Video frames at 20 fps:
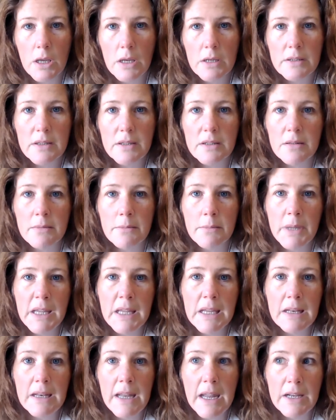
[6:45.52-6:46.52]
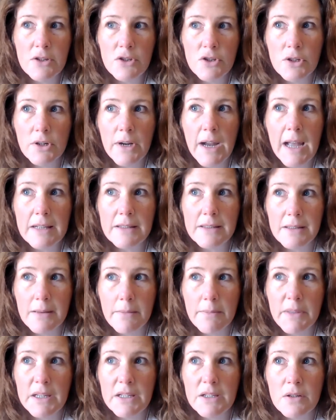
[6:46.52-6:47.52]
So to me, nature has
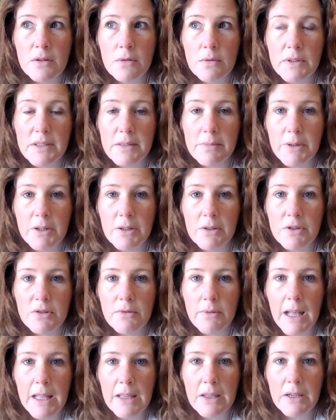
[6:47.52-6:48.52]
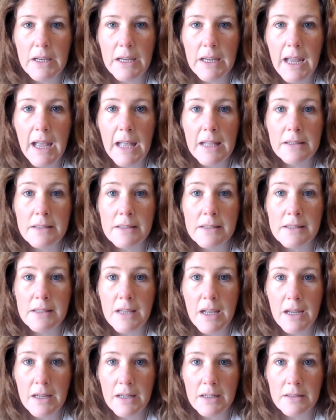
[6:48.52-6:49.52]
something to do with spirituality and
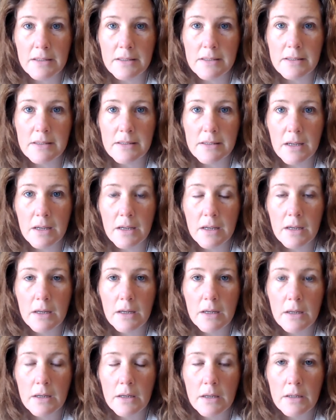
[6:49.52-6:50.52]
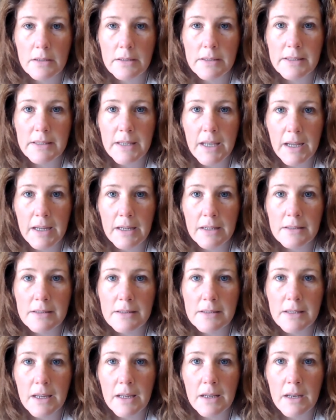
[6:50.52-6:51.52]
science.
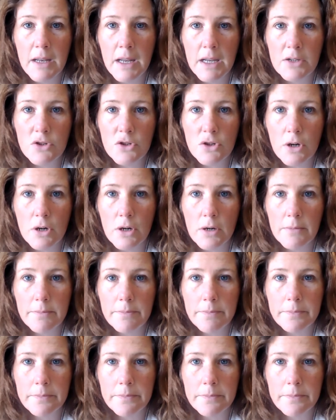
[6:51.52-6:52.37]
Science and nature.